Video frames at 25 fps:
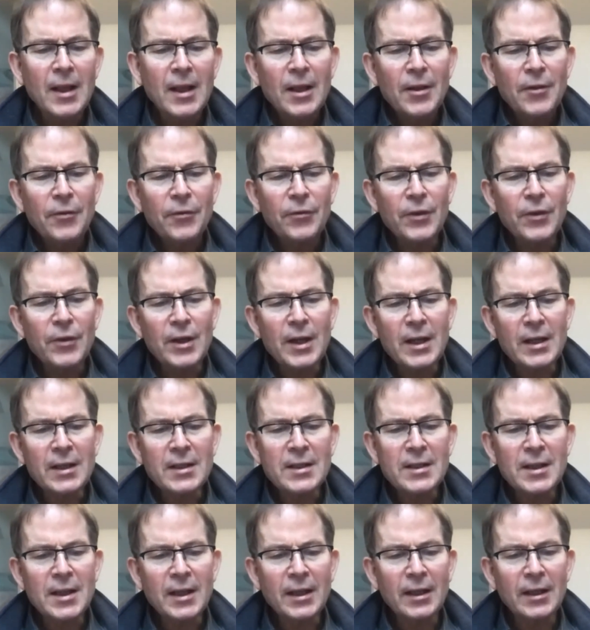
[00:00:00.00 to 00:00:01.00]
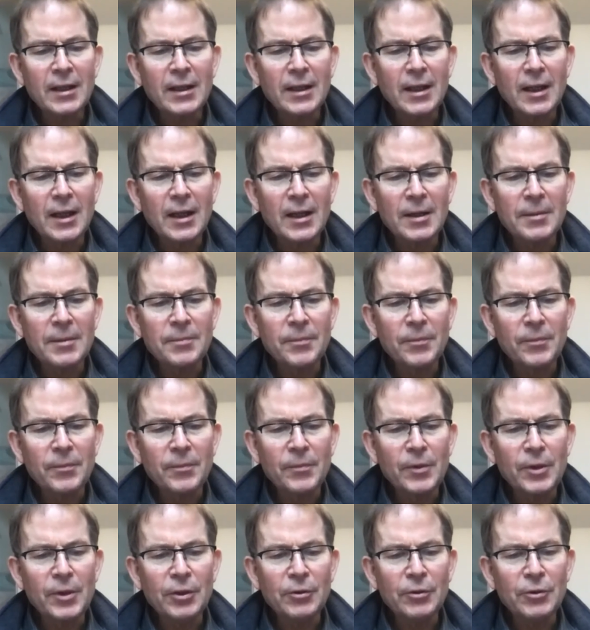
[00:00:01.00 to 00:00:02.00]
The next thing,
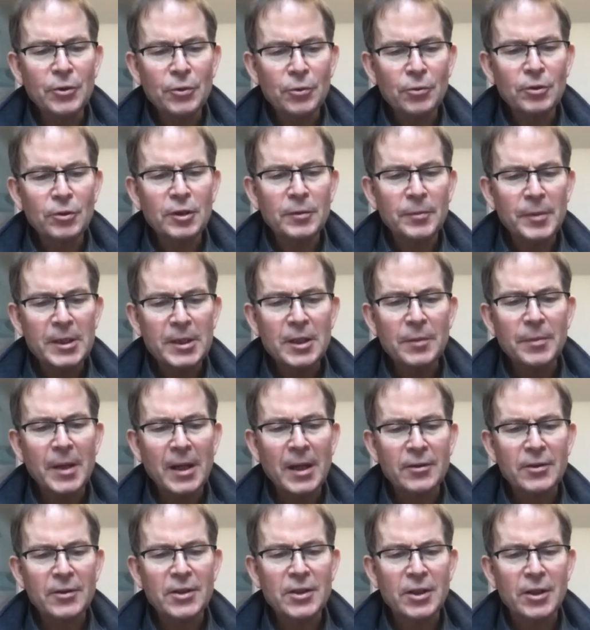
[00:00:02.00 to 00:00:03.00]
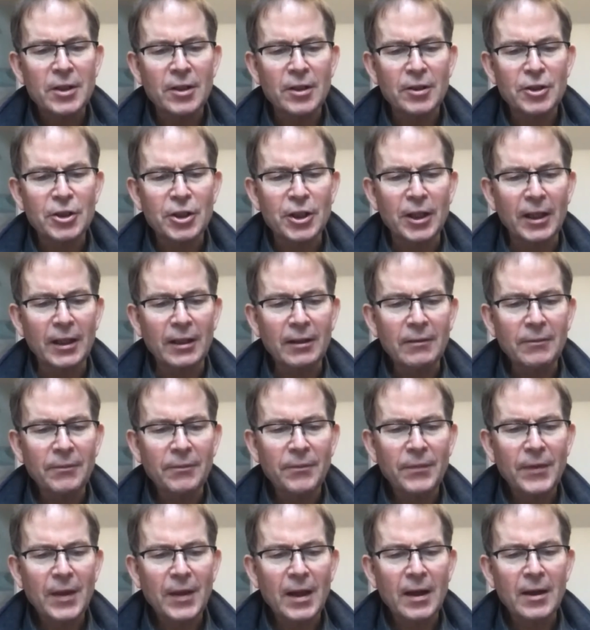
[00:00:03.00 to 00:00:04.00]
you talked a bit about searching.
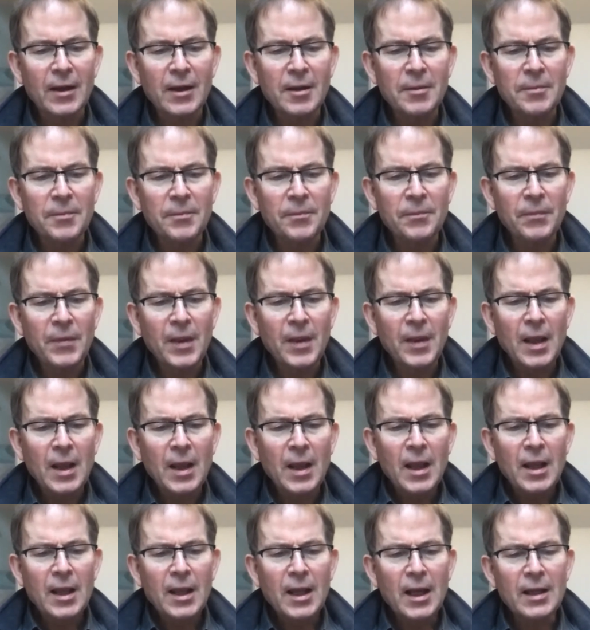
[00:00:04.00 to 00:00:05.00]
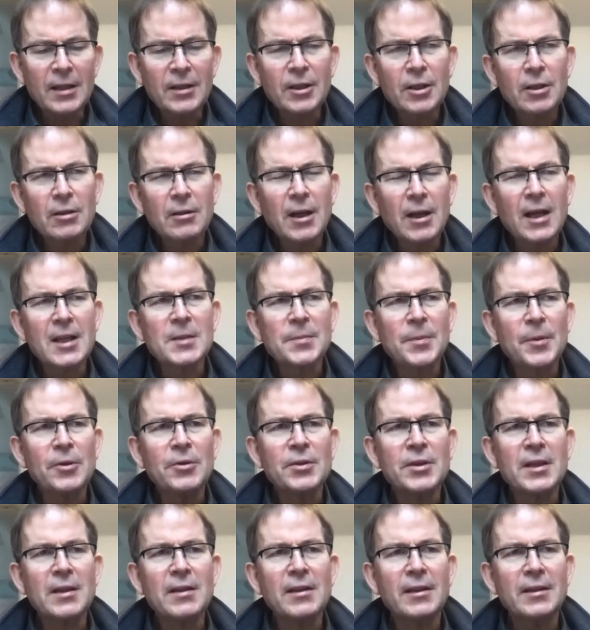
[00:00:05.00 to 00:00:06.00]
And I suppose in
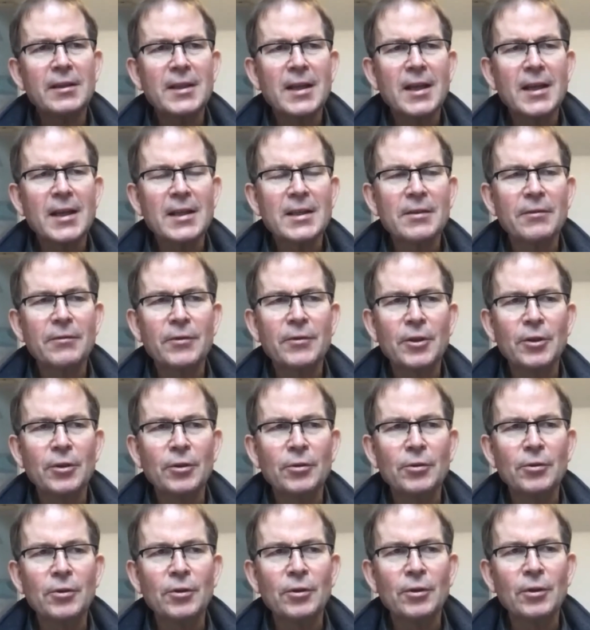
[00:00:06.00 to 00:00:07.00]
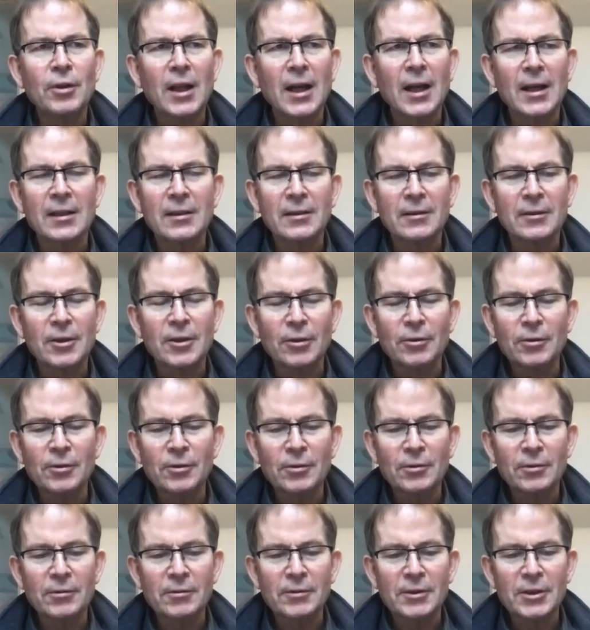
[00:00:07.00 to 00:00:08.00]
the days of Google and
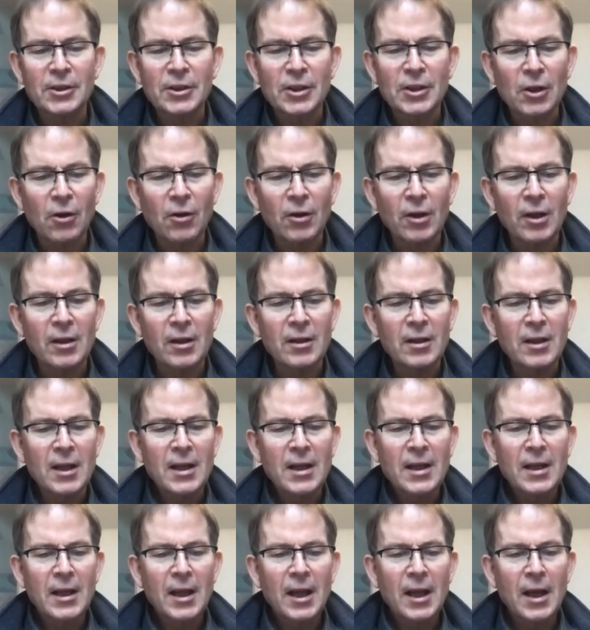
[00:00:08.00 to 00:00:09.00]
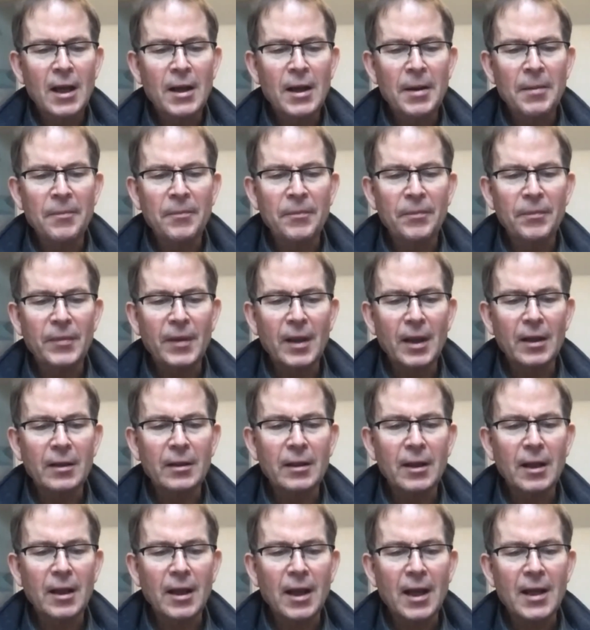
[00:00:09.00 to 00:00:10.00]
Google Scholar,
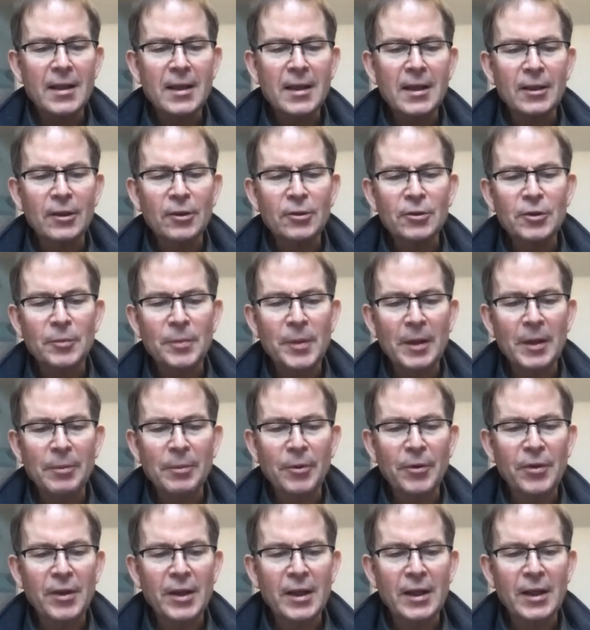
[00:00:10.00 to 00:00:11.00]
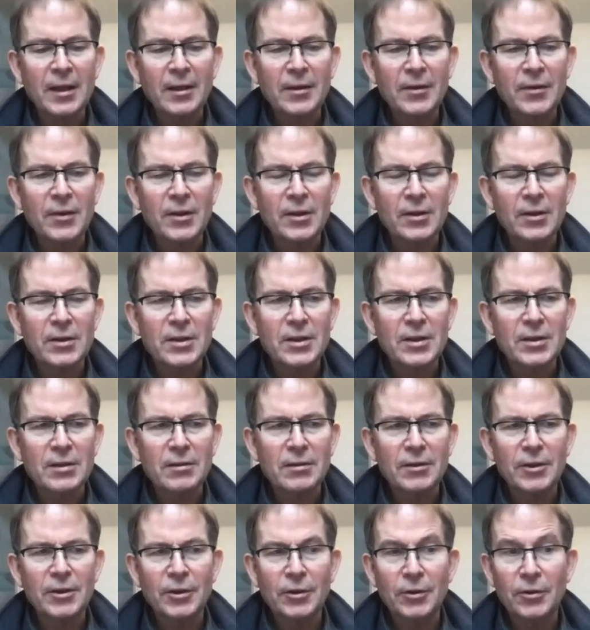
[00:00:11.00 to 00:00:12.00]
I think a lot of people think that
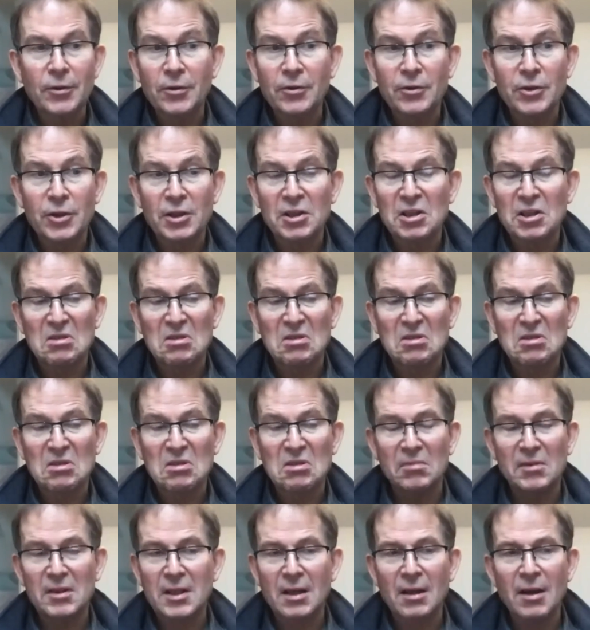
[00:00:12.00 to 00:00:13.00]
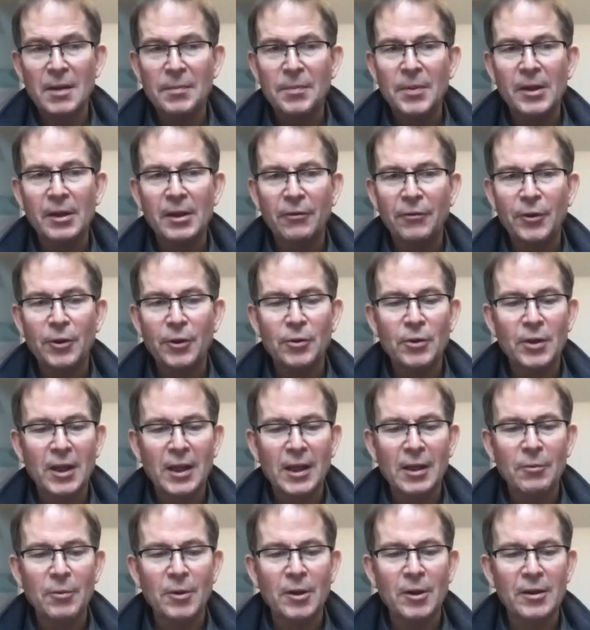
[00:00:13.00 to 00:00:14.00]
you can just type in a few
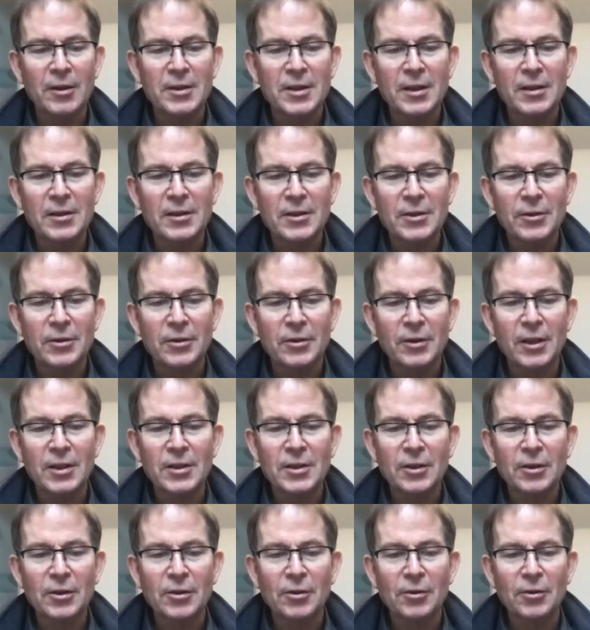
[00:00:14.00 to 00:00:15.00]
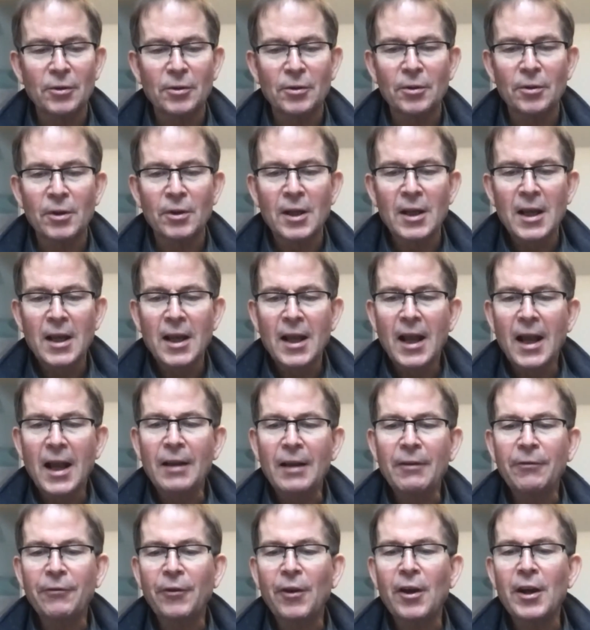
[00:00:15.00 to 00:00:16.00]
keywords into Google and
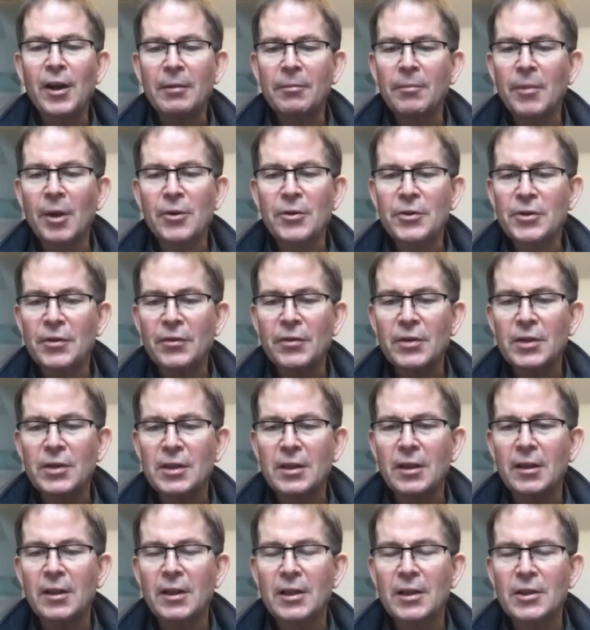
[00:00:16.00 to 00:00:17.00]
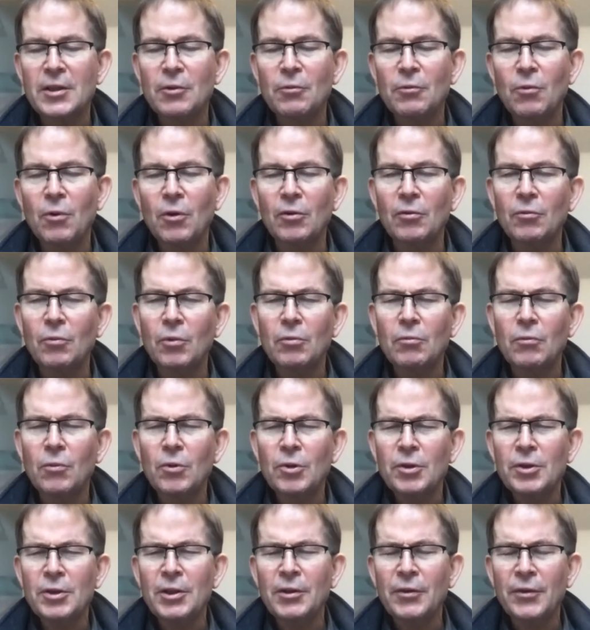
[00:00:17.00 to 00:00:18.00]
find most of the studies you want. What do
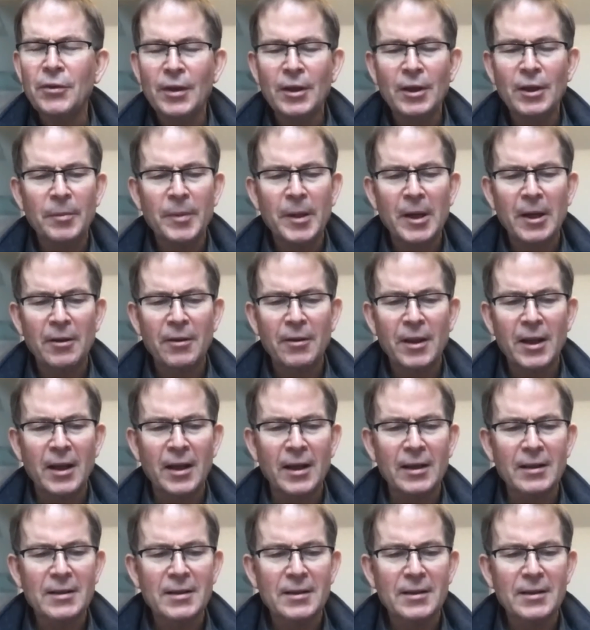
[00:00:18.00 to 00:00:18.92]
you think about that?